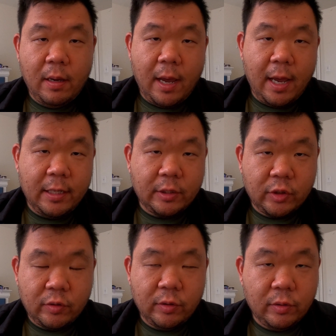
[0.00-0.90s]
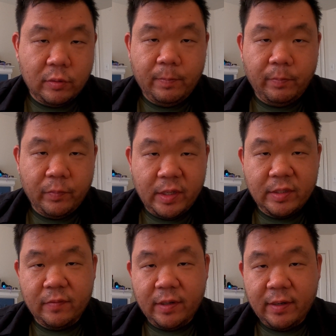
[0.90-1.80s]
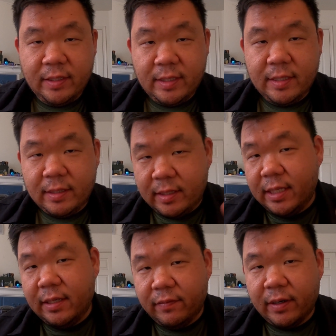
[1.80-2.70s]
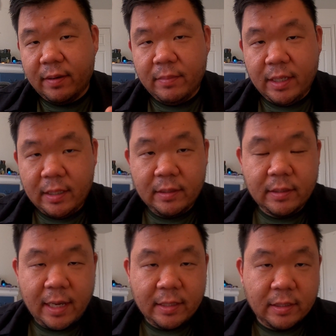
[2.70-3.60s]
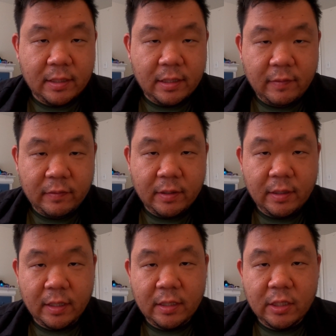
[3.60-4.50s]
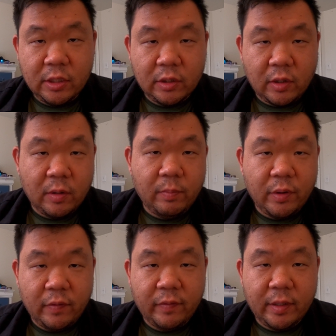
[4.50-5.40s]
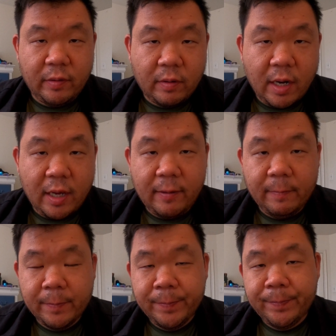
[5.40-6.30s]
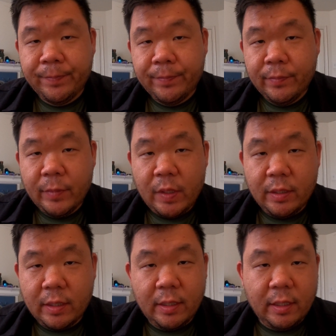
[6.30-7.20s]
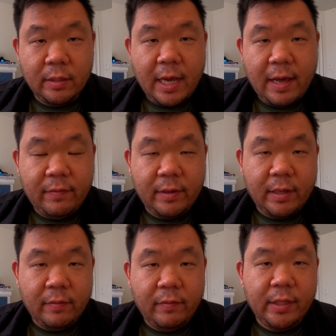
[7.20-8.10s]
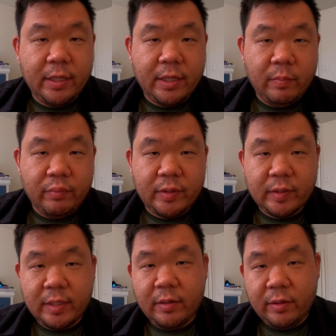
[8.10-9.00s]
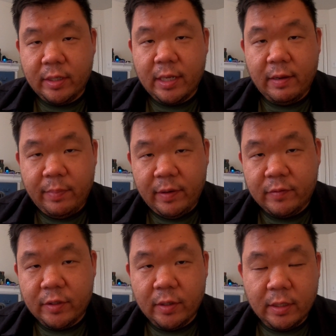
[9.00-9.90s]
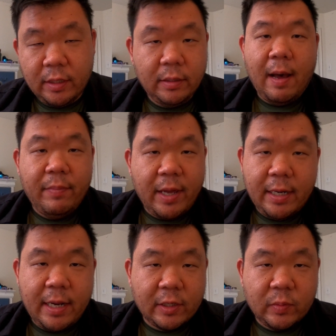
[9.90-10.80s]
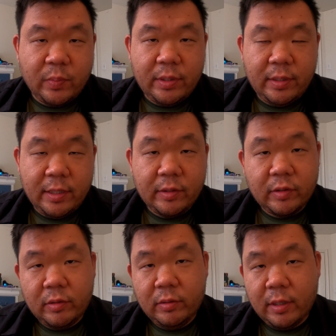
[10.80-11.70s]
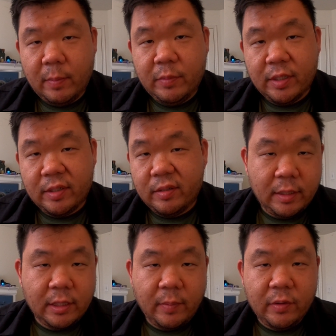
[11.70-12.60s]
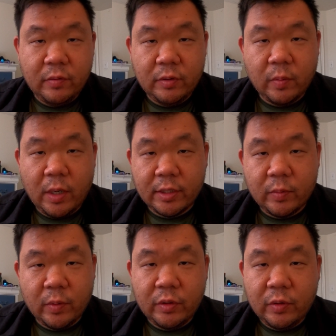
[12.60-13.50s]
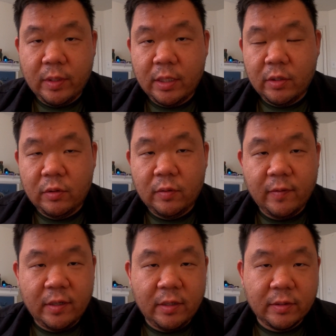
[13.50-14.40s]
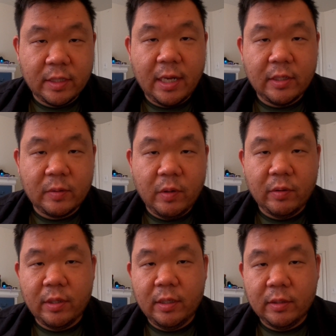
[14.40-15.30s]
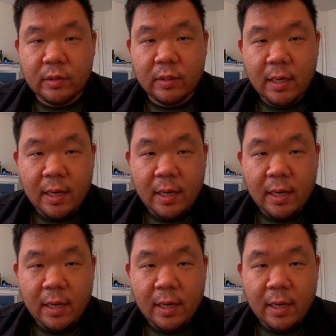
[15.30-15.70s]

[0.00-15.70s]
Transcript: and it's true. It's a very diva meat, as in if the conditions aren't perfectly right, you could either have a really good brisket or you could have beef jerky. I'm not an expert in this. I'm just a dummy who's watched one too many YouTube videos on how to smoke things.